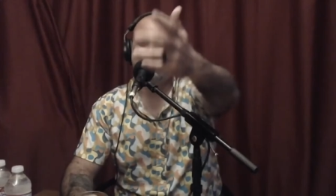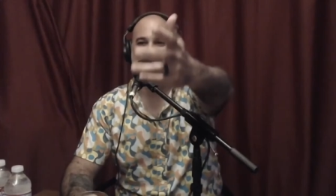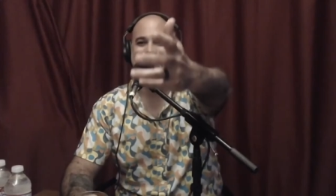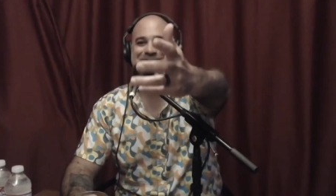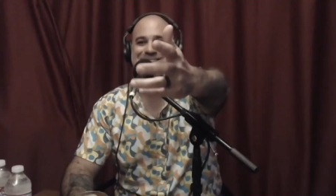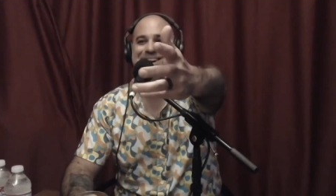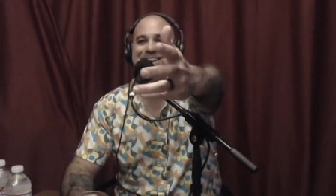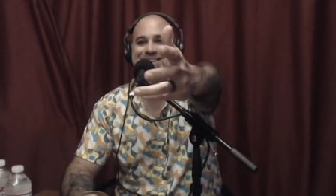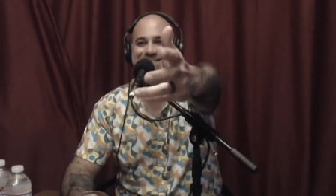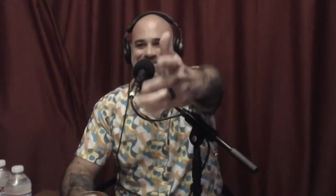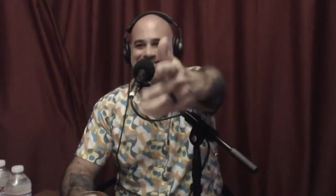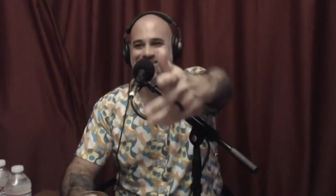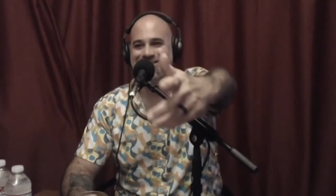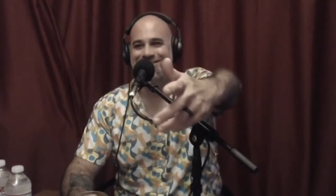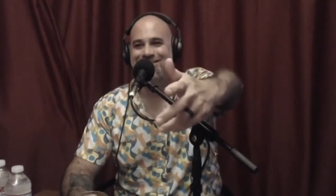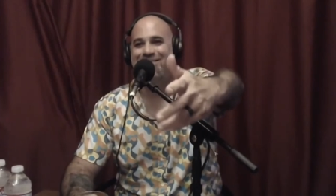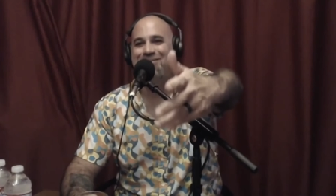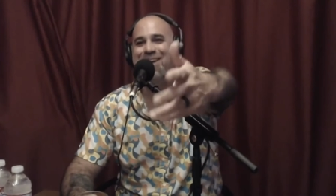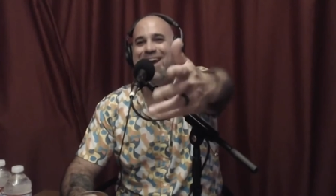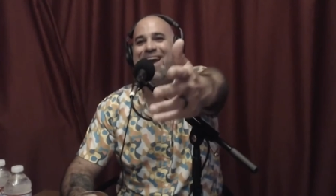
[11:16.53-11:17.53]
i'm jealous of
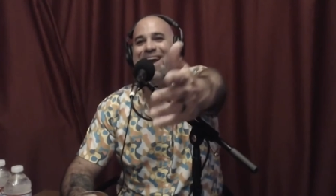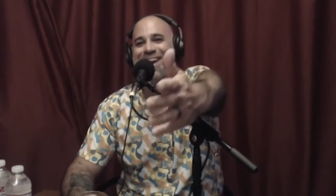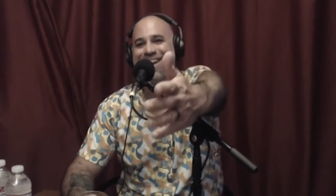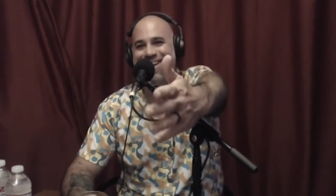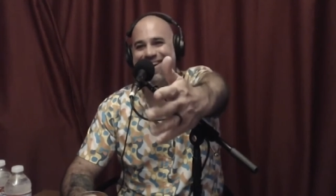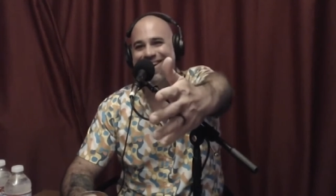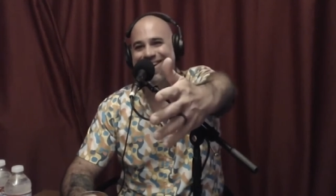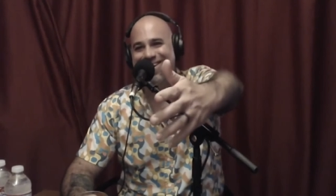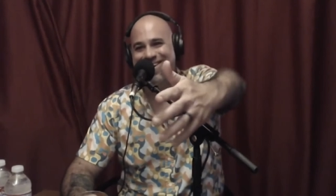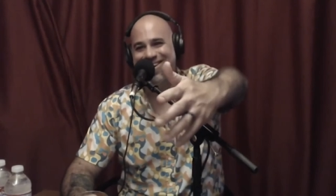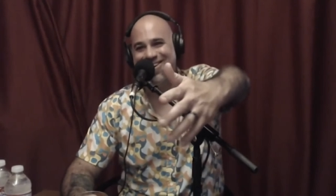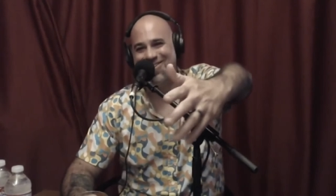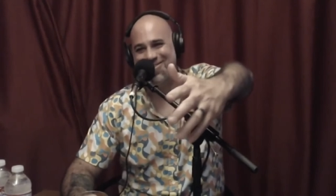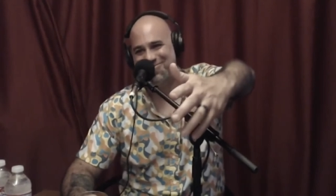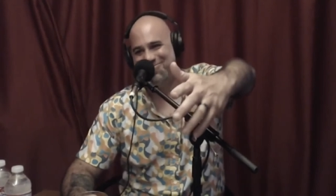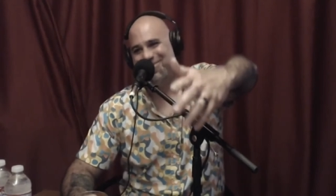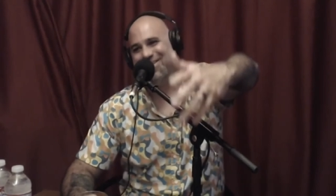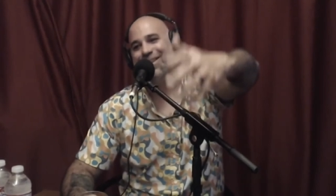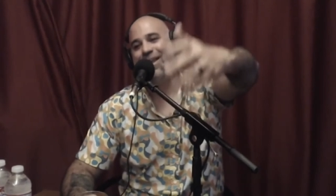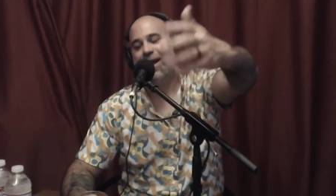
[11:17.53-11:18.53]
you i'm hating on you
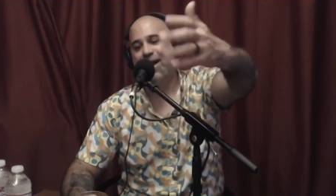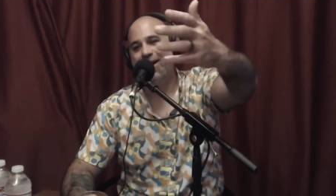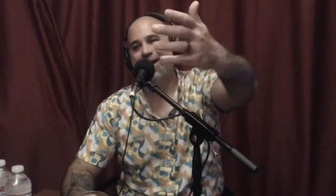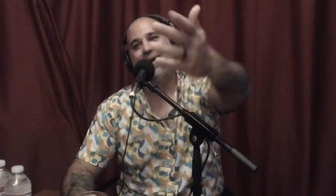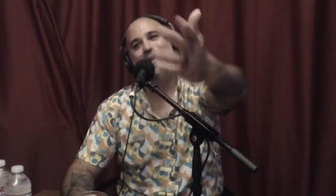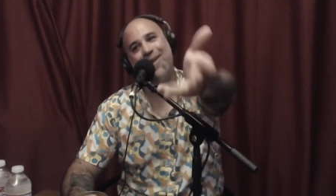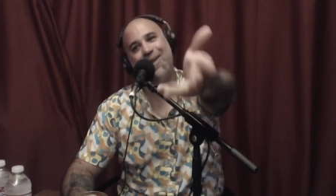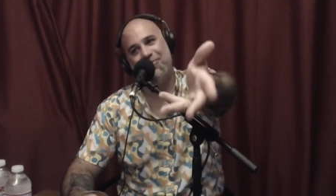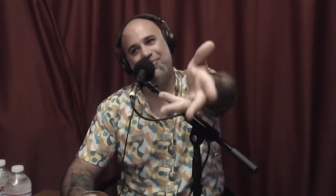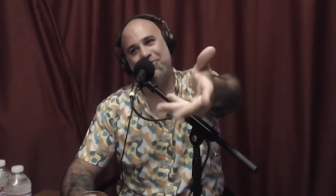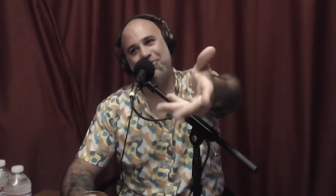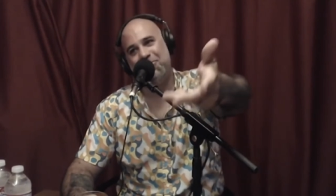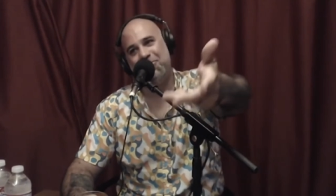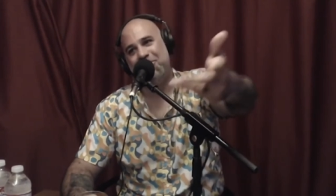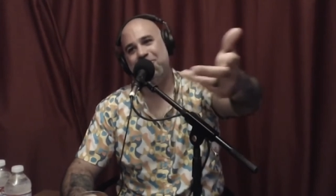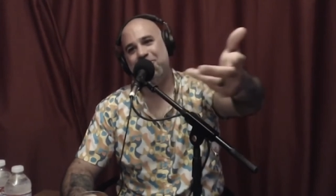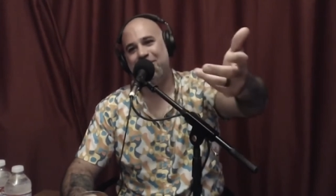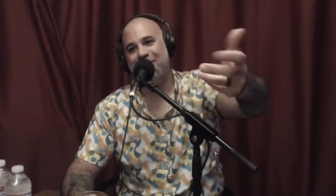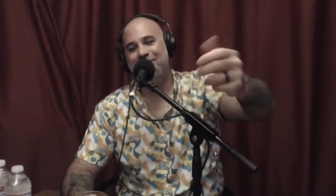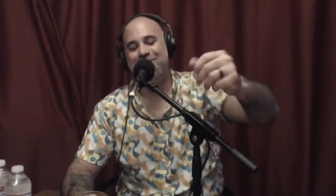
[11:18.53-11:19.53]
but like i love you
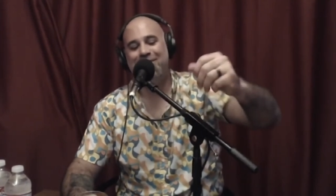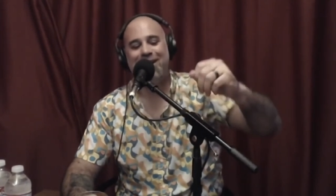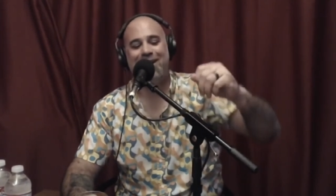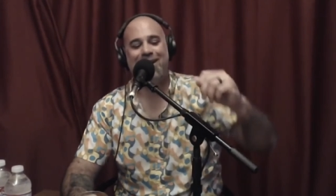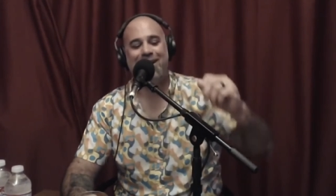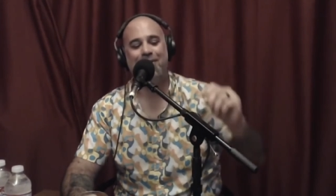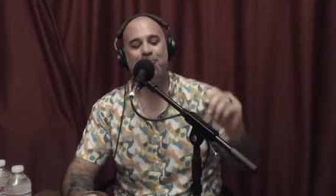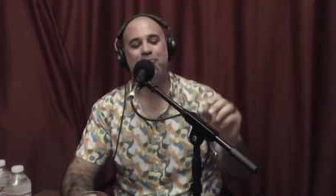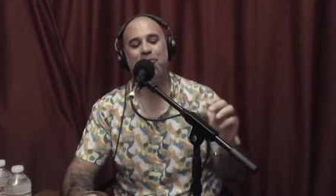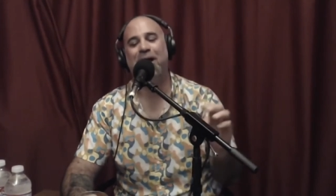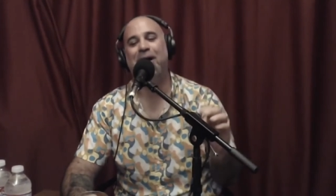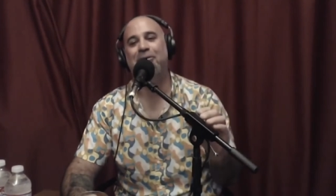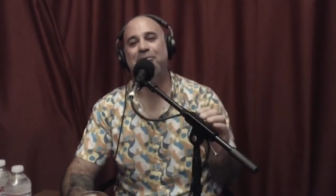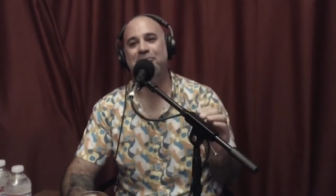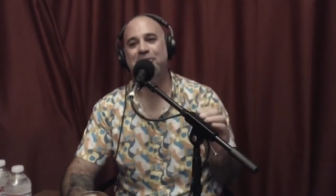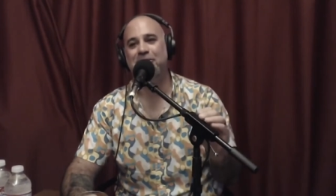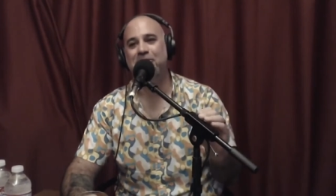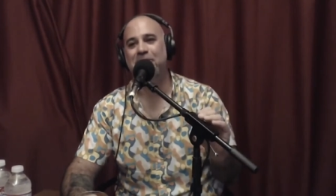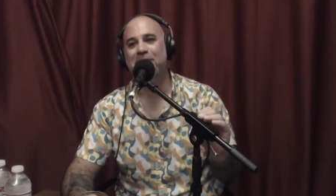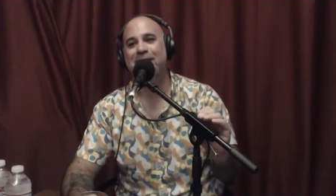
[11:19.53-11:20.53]
you know what i mean and i'm proud
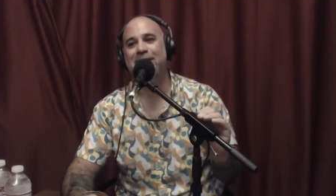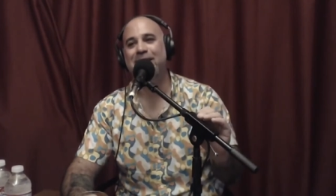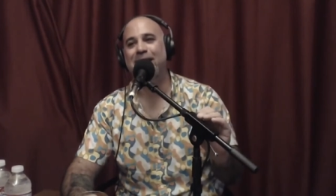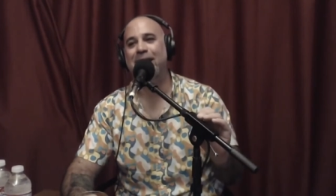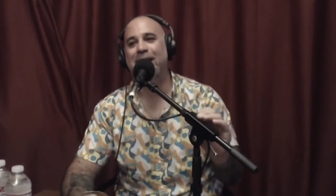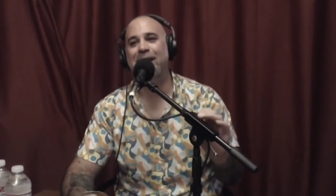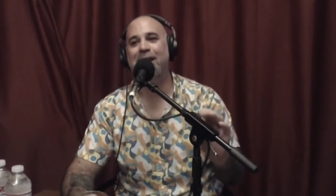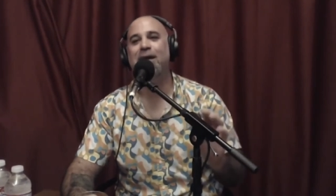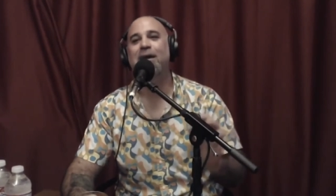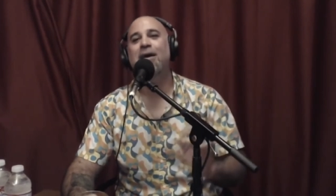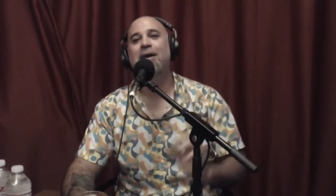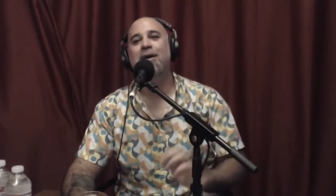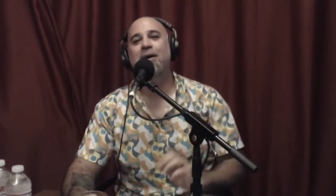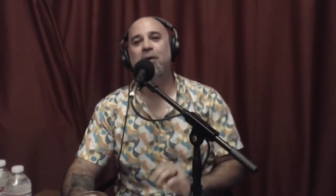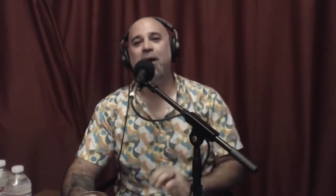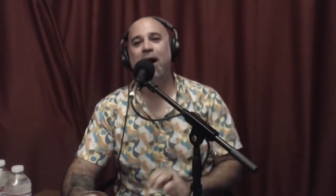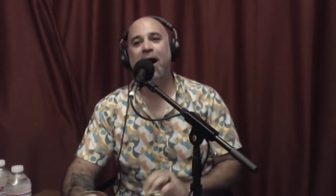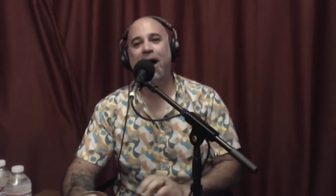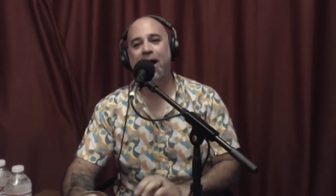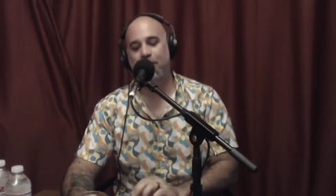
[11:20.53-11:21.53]
of you and and
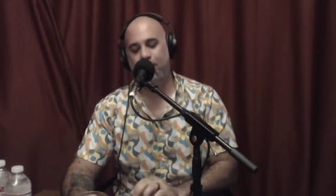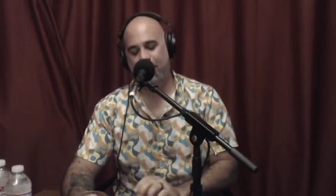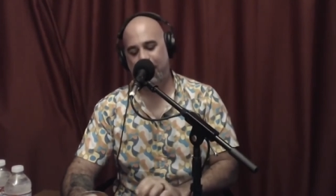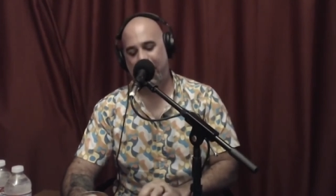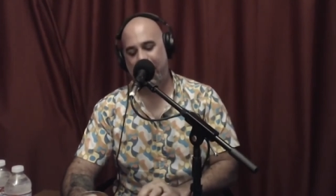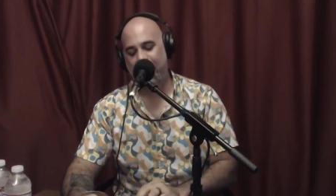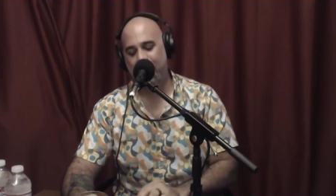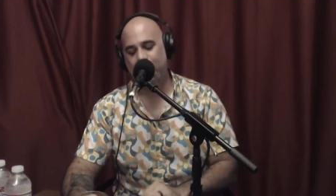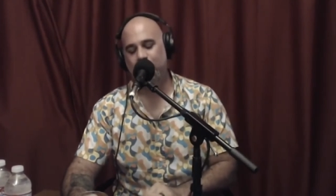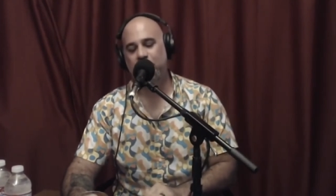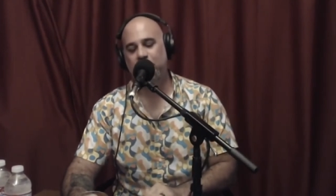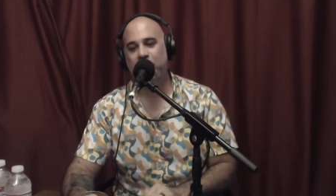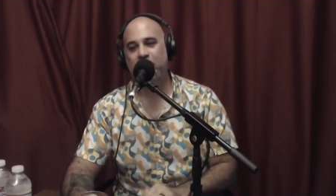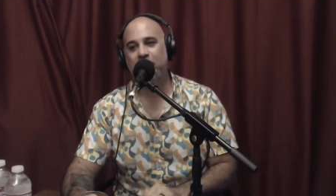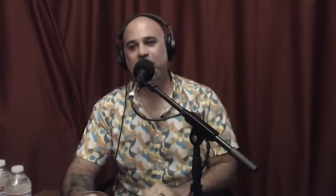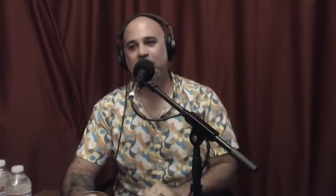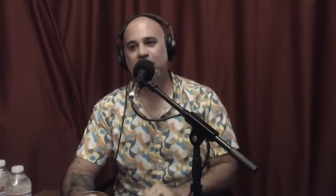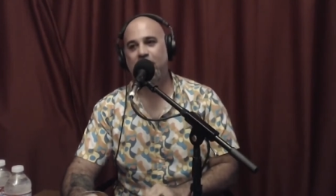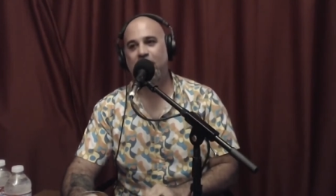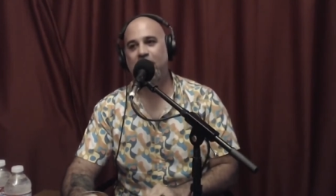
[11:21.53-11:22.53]
i i don't
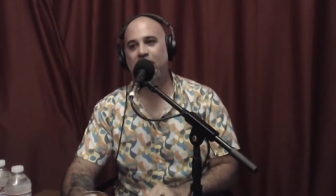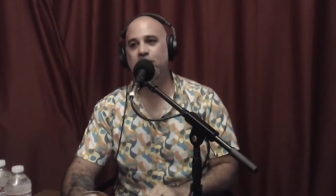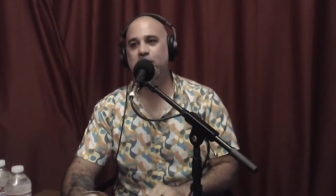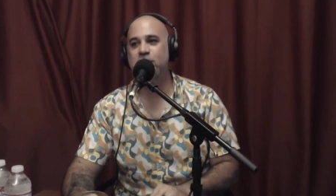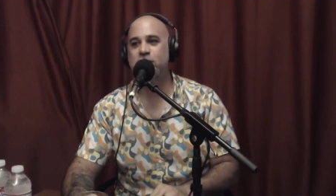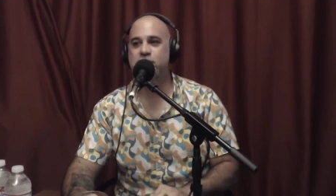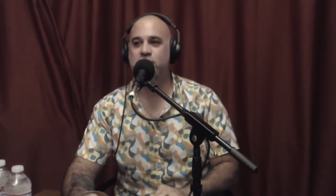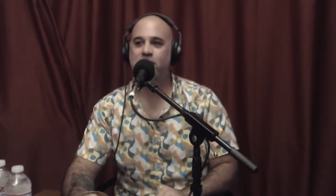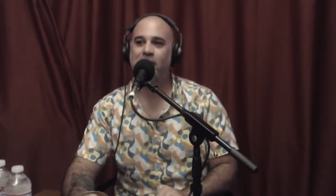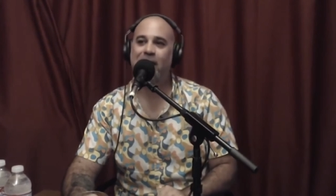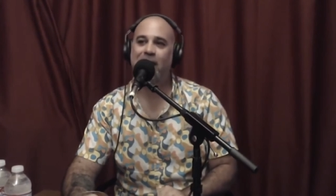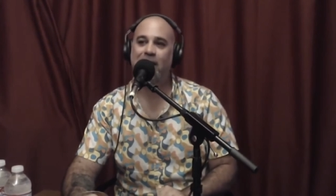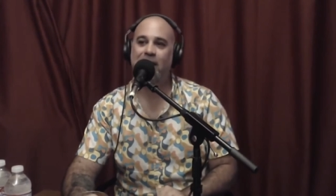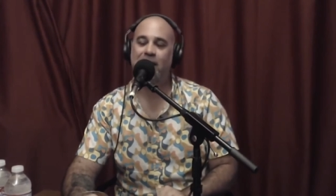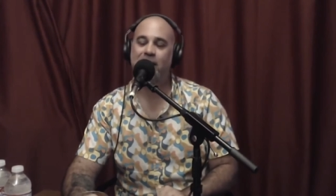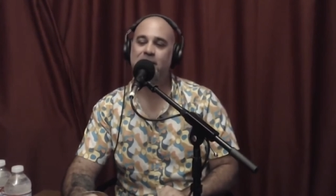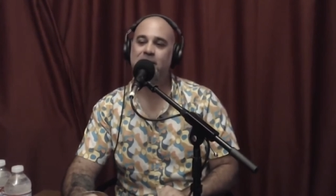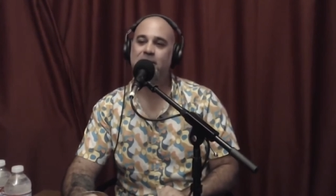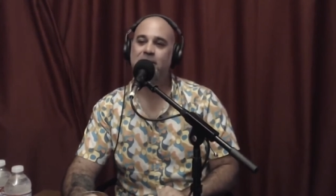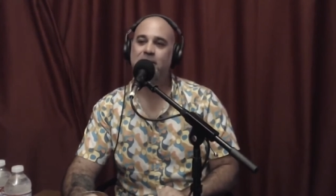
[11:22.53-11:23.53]
think i would
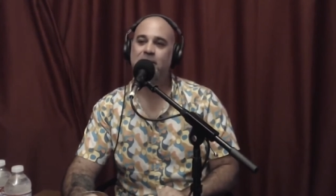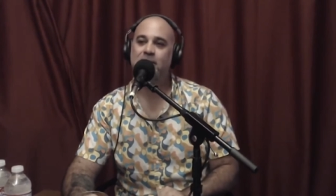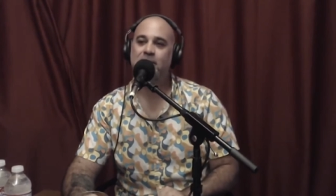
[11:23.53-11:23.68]
trade